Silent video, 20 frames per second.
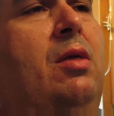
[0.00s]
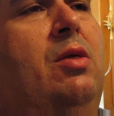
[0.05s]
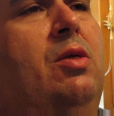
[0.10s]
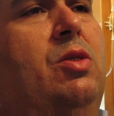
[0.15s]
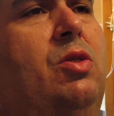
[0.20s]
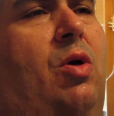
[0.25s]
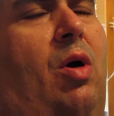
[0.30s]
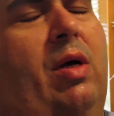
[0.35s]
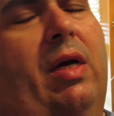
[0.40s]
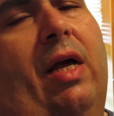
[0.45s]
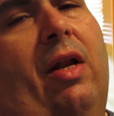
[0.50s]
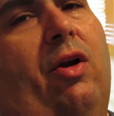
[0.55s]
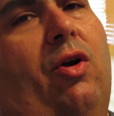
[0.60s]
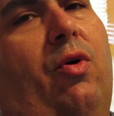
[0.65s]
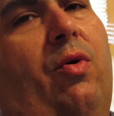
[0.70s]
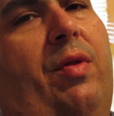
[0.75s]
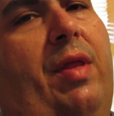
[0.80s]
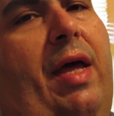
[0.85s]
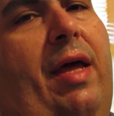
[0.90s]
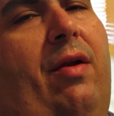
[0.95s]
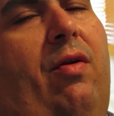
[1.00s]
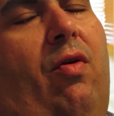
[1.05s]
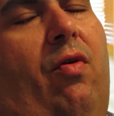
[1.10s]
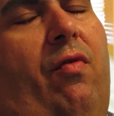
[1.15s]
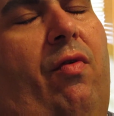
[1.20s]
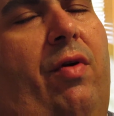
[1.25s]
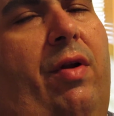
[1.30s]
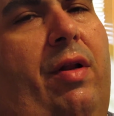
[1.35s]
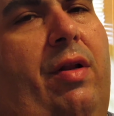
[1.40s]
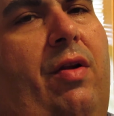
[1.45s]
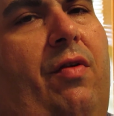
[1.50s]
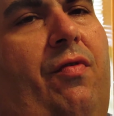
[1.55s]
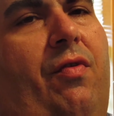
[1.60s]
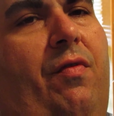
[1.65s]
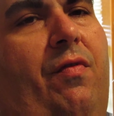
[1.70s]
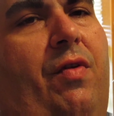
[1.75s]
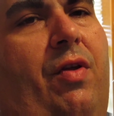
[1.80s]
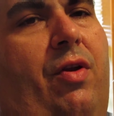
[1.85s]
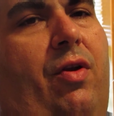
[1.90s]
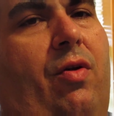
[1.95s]
So I'll kind of go that over in a
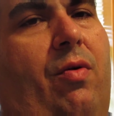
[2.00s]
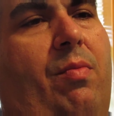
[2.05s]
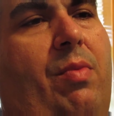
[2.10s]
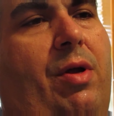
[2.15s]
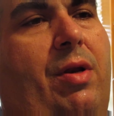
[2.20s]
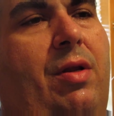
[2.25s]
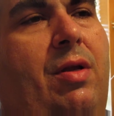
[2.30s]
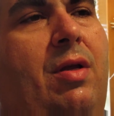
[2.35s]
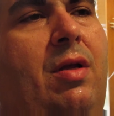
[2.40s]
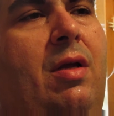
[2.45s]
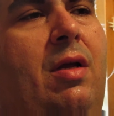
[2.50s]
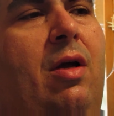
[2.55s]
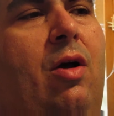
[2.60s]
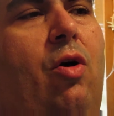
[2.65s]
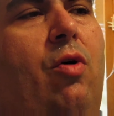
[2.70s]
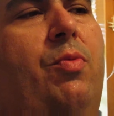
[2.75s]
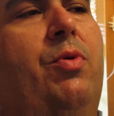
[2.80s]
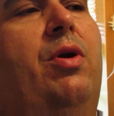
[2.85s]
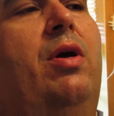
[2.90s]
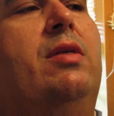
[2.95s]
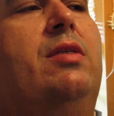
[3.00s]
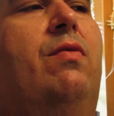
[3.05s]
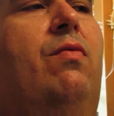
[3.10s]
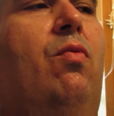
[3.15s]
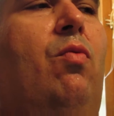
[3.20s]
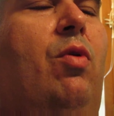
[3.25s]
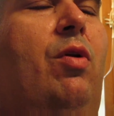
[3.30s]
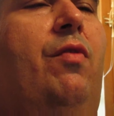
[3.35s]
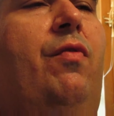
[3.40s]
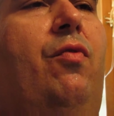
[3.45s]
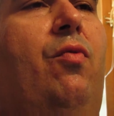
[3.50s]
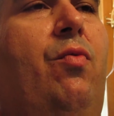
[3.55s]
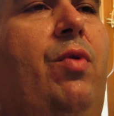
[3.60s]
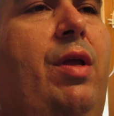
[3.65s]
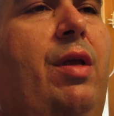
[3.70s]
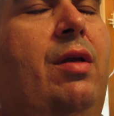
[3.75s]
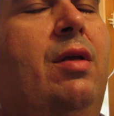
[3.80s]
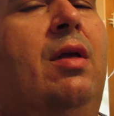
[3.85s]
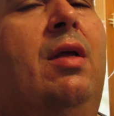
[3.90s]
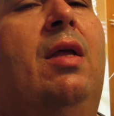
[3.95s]
different video, but I hope you guys have a wonderful
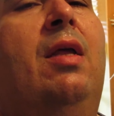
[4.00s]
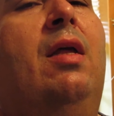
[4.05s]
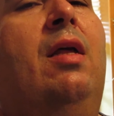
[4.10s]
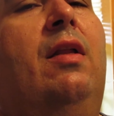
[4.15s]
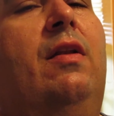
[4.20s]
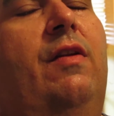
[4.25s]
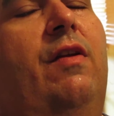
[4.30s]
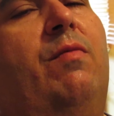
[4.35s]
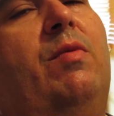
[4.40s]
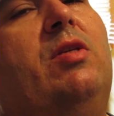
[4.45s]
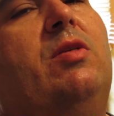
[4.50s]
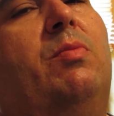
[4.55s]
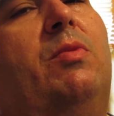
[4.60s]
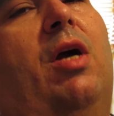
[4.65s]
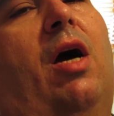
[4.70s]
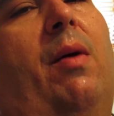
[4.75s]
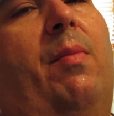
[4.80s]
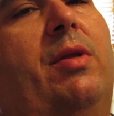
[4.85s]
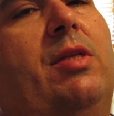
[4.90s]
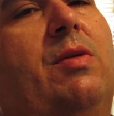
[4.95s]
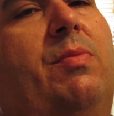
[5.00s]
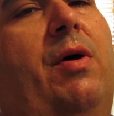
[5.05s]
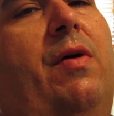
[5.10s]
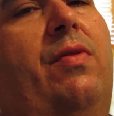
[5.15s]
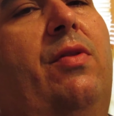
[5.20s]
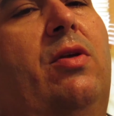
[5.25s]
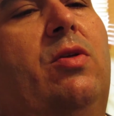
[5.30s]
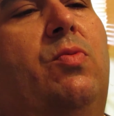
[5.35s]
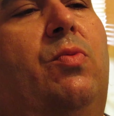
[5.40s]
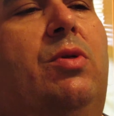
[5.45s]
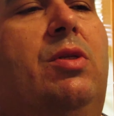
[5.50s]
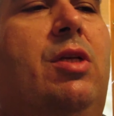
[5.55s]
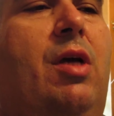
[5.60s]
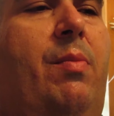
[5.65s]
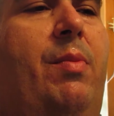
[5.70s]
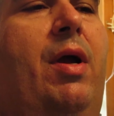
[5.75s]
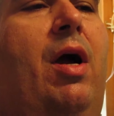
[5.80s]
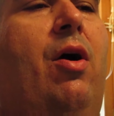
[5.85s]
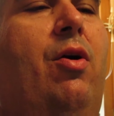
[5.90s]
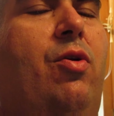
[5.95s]
week. Leave me some comments about this one.
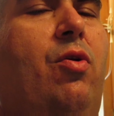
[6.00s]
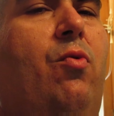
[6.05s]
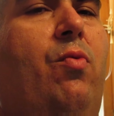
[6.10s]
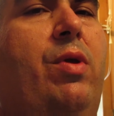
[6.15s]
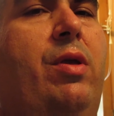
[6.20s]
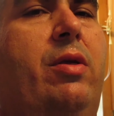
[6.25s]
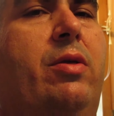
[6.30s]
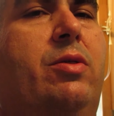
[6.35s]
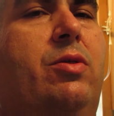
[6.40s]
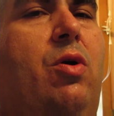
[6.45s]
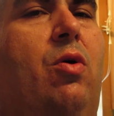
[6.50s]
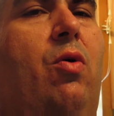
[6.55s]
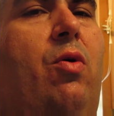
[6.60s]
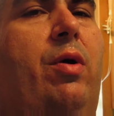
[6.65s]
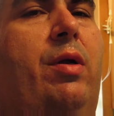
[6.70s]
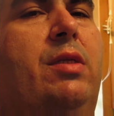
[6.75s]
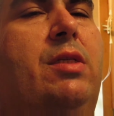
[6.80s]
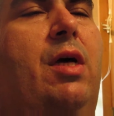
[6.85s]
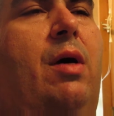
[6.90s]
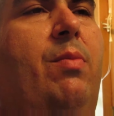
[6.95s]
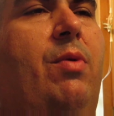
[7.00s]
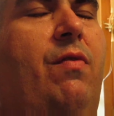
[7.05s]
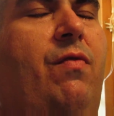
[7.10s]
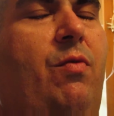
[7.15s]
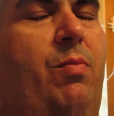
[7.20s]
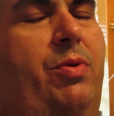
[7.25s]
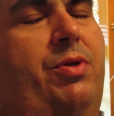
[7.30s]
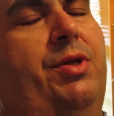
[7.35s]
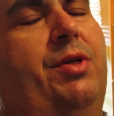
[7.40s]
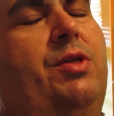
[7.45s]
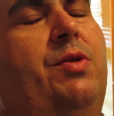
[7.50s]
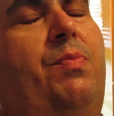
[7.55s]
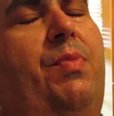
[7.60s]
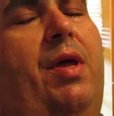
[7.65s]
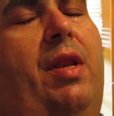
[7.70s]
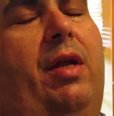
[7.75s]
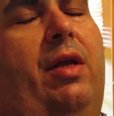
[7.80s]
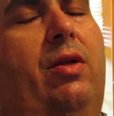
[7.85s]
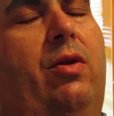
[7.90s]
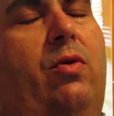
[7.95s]
Tell me how your week is going. Tell me if you're
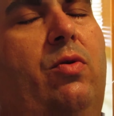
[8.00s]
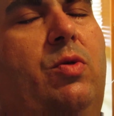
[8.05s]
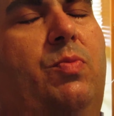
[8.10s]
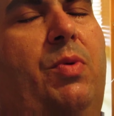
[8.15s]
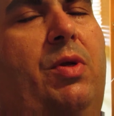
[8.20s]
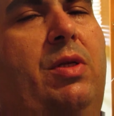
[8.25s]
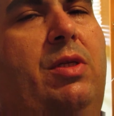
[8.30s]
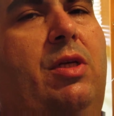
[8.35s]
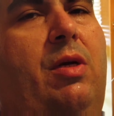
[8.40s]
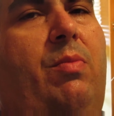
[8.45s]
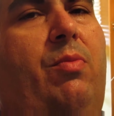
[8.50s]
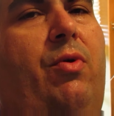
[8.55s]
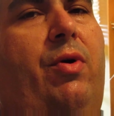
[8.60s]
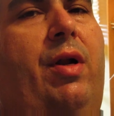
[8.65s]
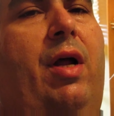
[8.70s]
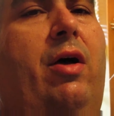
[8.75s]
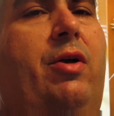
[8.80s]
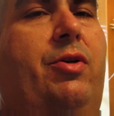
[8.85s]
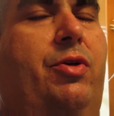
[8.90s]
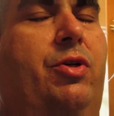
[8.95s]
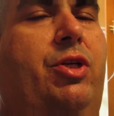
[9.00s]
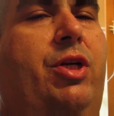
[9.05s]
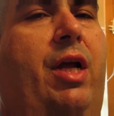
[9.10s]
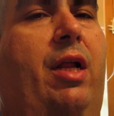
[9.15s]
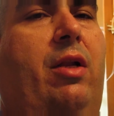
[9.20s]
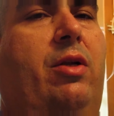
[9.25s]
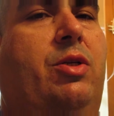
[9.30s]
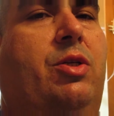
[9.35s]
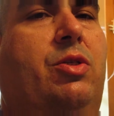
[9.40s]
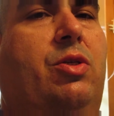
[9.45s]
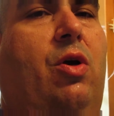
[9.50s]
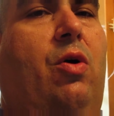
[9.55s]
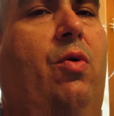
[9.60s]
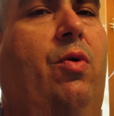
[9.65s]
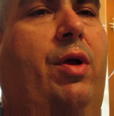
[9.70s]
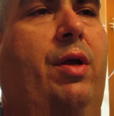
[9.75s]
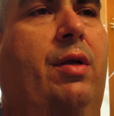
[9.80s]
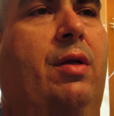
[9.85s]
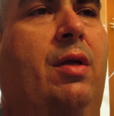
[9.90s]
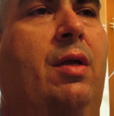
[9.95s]
participating in No Spin Timber and how your challenge is
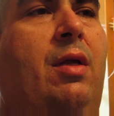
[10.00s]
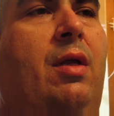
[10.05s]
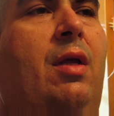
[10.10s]
going.